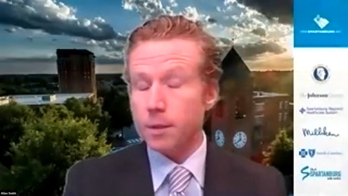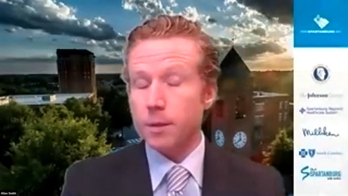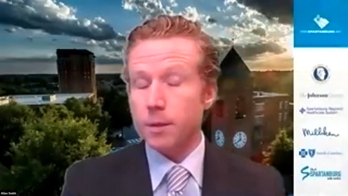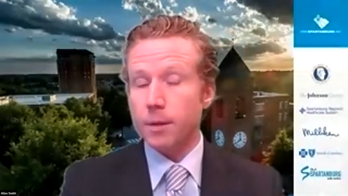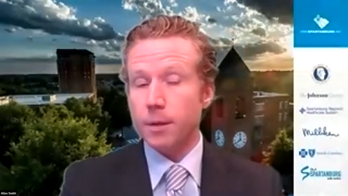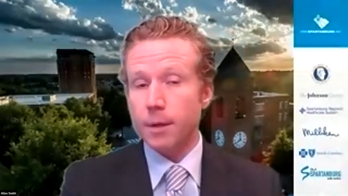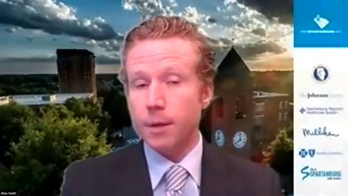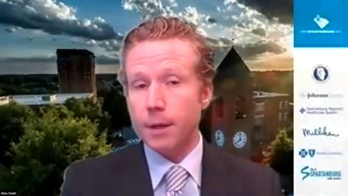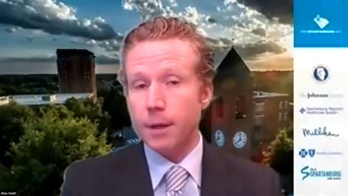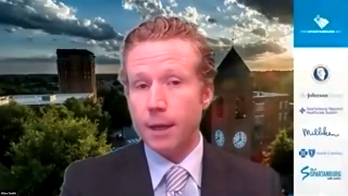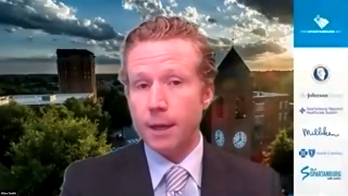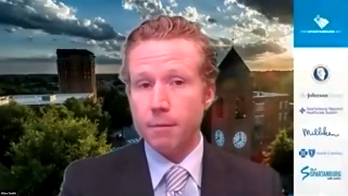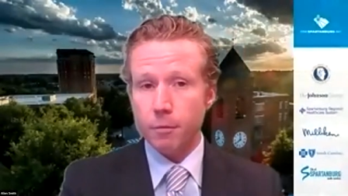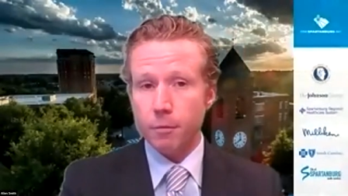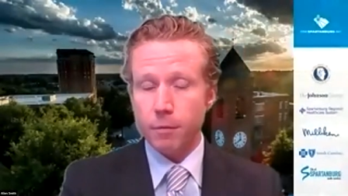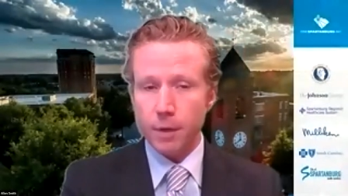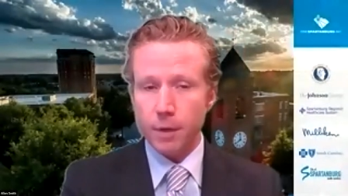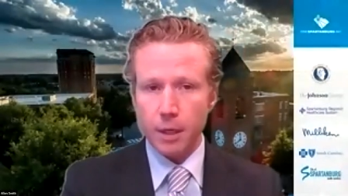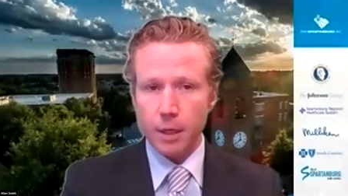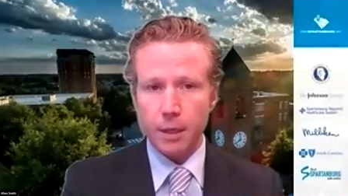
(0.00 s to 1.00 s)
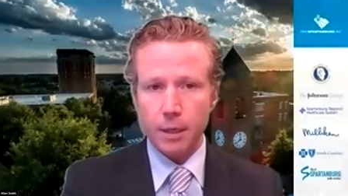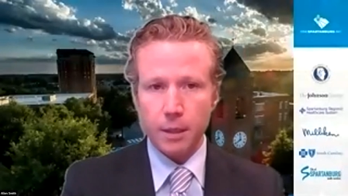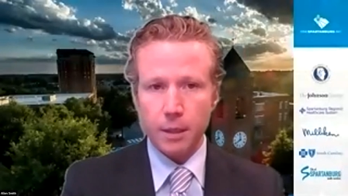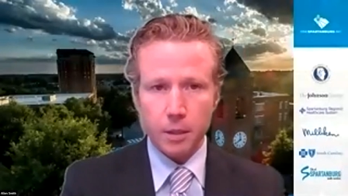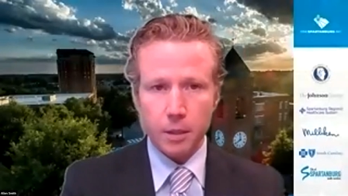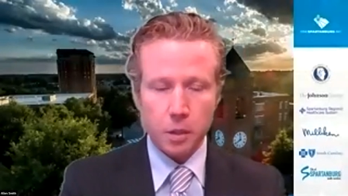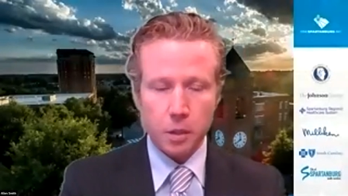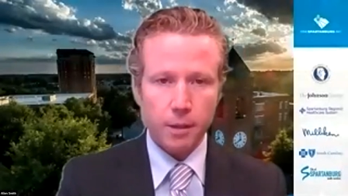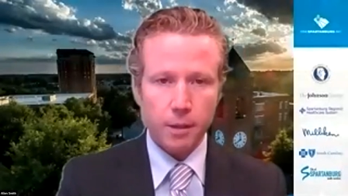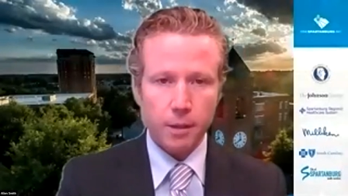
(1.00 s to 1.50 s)
we're still going to have
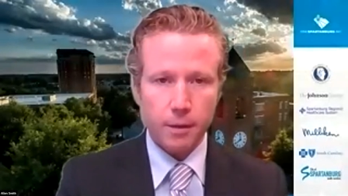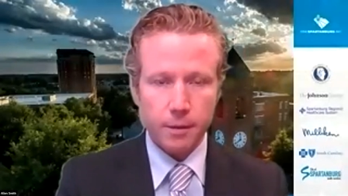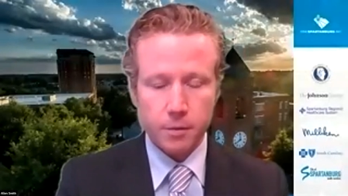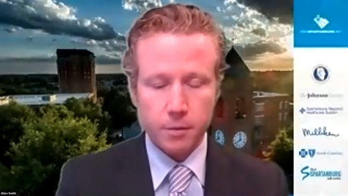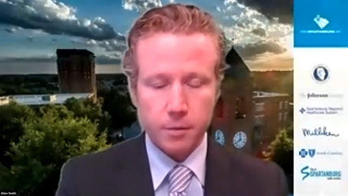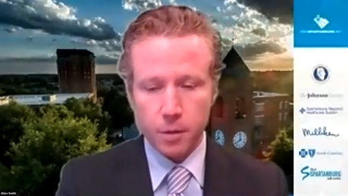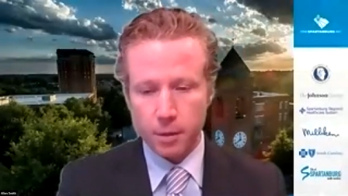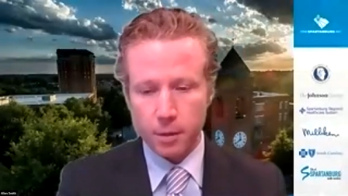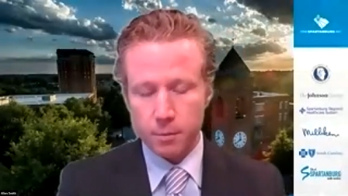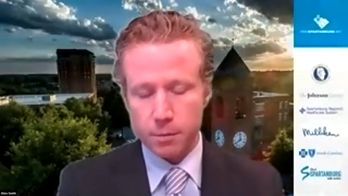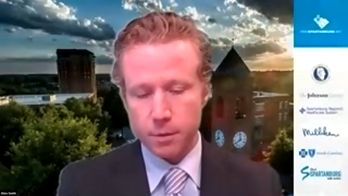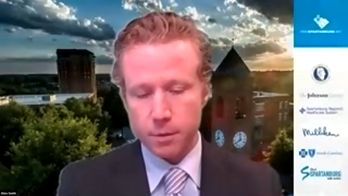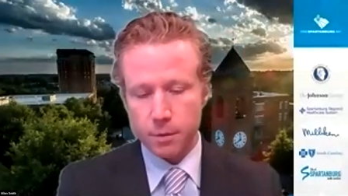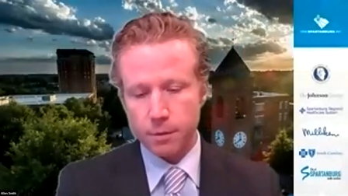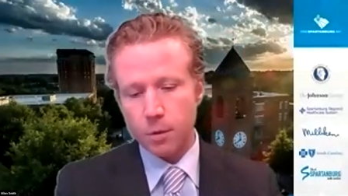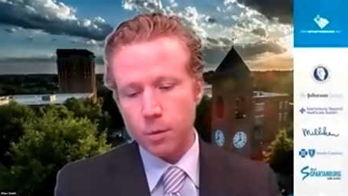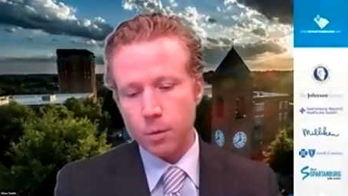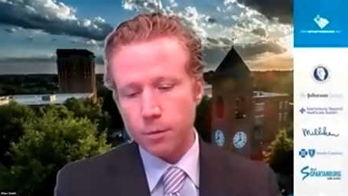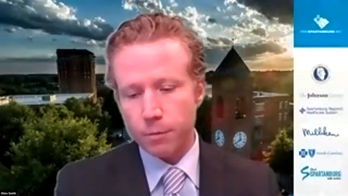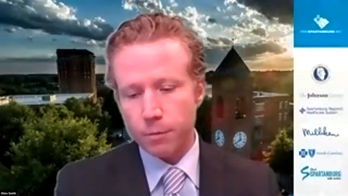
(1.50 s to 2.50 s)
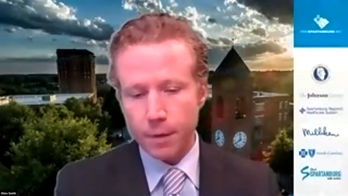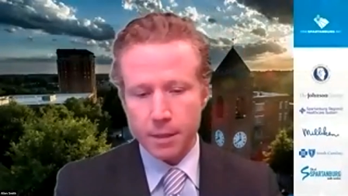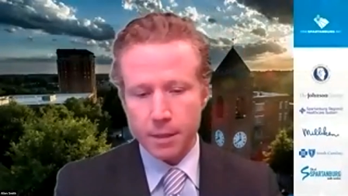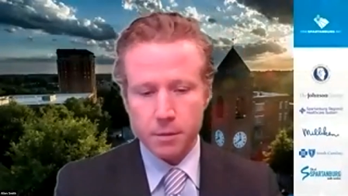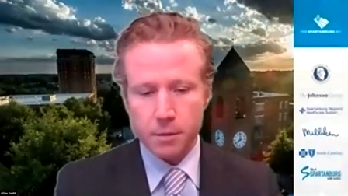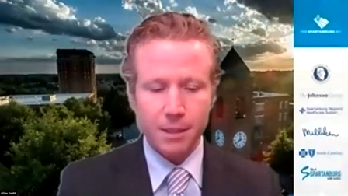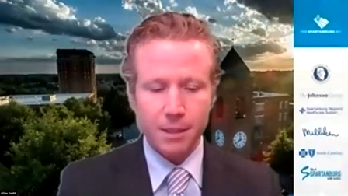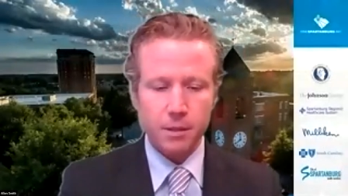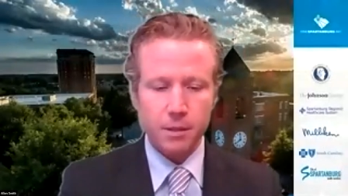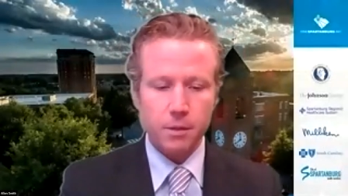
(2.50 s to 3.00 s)
a very good year in terms
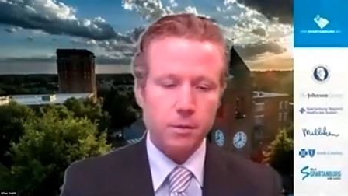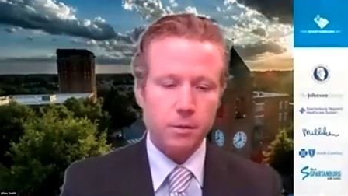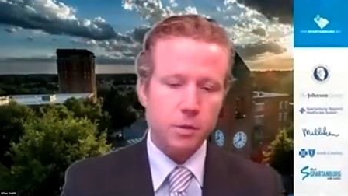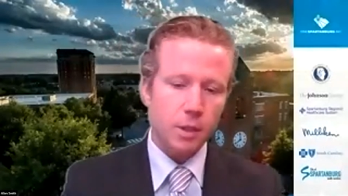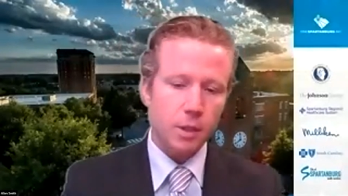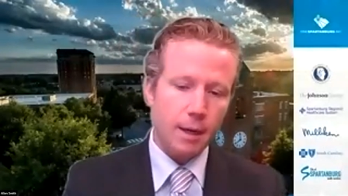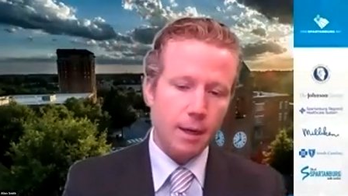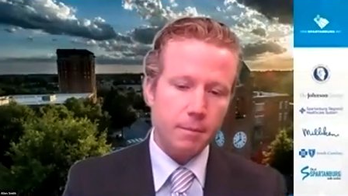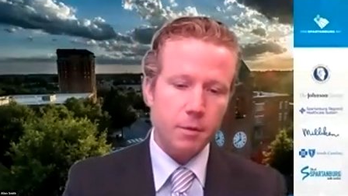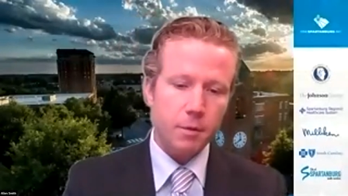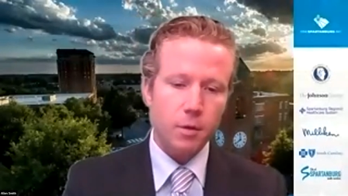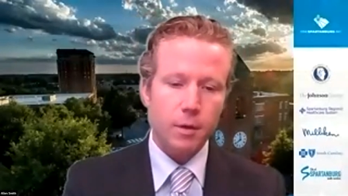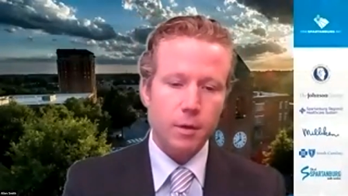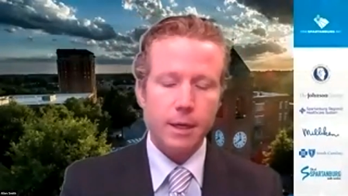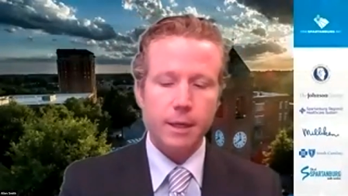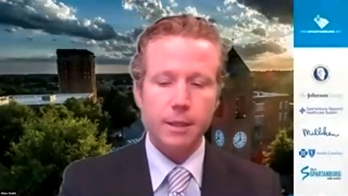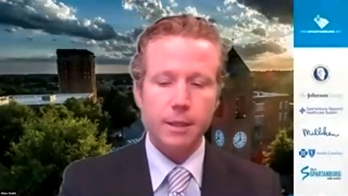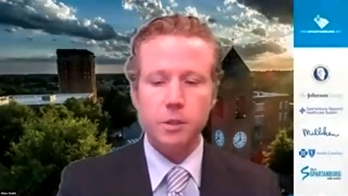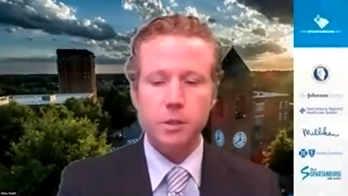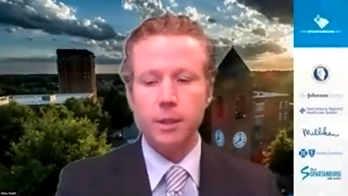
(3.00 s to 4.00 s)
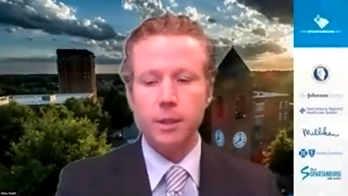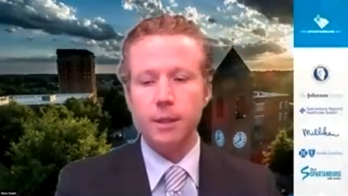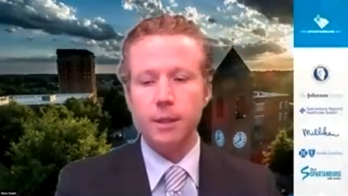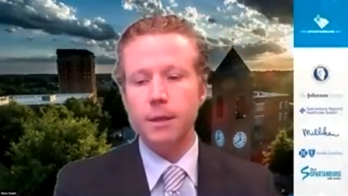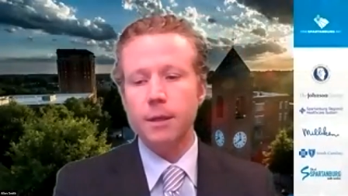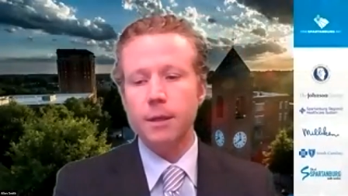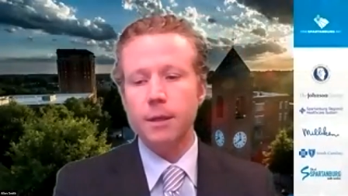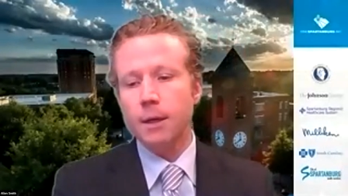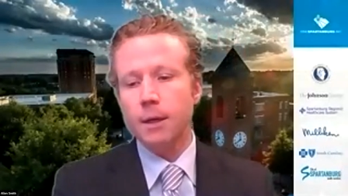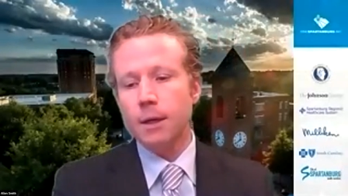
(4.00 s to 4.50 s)
of new investment, new job
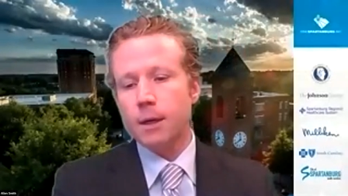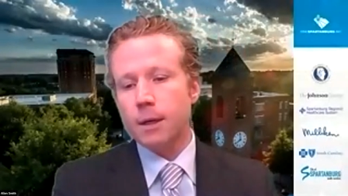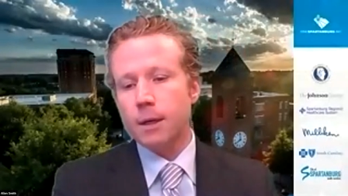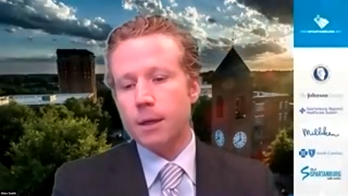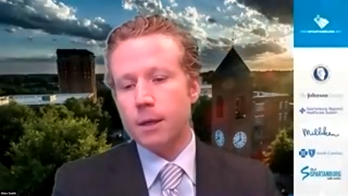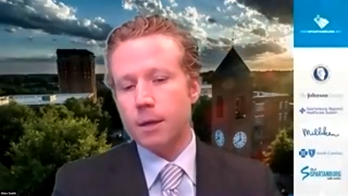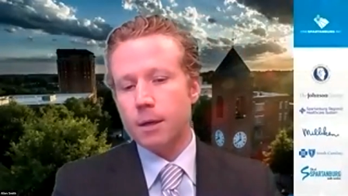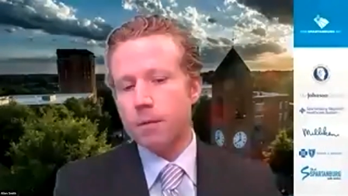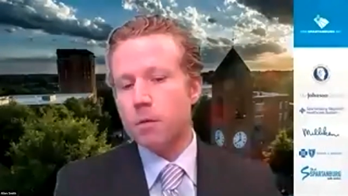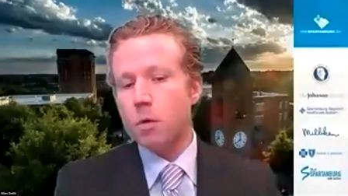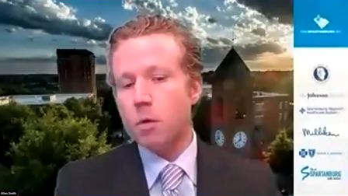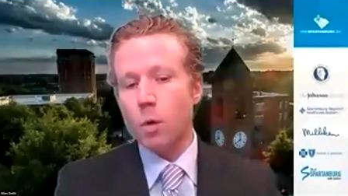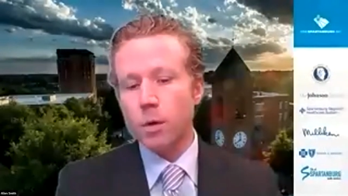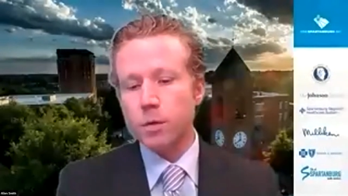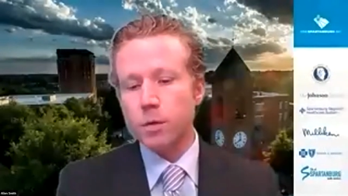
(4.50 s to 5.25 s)
creation.